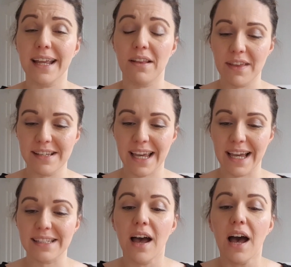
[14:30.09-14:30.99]
And in this
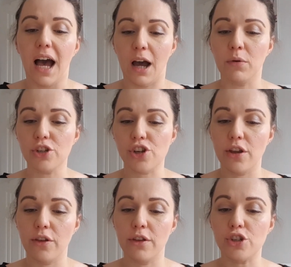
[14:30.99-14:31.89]
case, I want to show
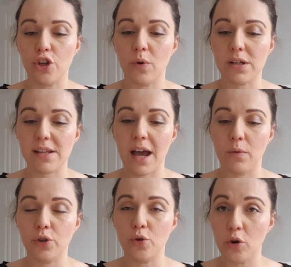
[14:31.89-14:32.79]
you the two ones that I
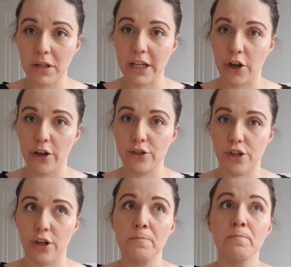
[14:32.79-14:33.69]
would normally go to